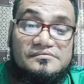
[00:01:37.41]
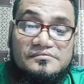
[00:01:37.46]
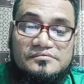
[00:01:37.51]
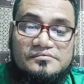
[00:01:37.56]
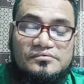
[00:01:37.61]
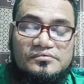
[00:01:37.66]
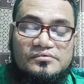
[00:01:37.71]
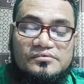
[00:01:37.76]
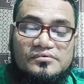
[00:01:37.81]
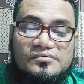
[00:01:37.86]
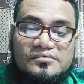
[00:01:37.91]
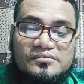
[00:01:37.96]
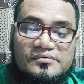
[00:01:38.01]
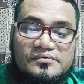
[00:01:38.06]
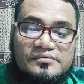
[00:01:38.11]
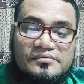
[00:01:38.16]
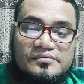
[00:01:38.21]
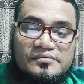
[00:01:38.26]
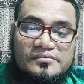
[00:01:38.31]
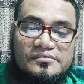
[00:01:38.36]
to
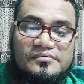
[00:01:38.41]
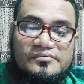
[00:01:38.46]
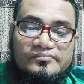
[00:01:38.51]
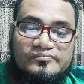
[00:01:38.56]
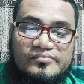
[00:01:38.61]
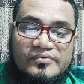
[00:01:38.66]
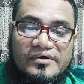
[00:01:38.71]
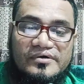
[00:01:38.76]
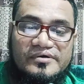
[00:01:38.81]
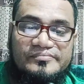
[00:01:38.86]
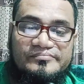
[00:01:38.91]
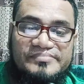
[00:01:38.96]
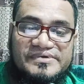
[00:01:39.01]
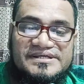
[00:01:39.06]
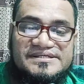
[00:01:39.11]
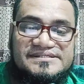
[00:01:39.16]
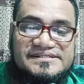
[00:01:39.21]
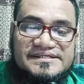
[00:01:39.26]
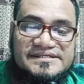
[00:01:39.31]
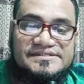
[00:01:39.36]
for
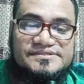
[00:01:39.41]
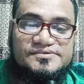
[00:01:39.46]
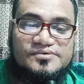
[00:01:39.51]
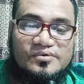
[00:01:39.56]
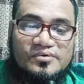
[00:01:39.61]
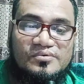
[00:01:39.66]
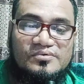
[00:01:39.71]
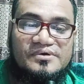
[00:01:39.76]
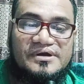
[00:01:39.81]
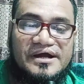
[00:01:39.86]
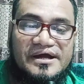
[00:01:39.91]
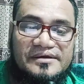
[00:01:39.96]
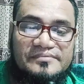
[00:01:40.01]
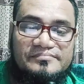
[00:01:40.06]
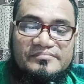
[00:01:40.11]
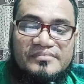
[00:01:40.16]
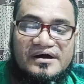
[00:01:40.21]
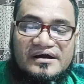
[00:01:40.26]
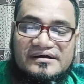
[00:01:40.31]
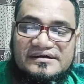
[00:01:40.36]
business own and
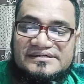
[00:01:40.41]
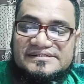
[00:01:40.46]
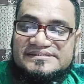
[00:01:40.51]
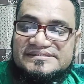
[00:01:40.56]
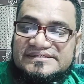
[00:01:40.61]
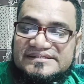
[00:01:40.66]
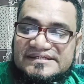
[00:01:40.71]
marks.